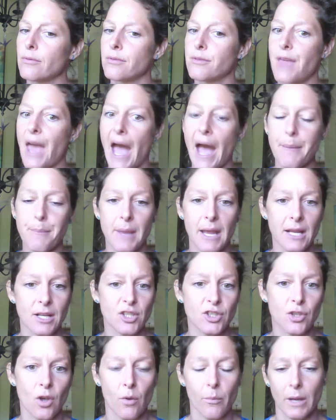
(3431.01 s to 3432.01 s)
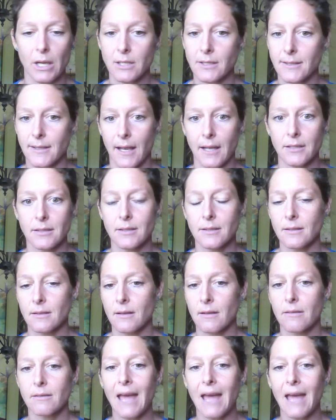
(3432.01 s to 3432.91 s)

that makes so much sense.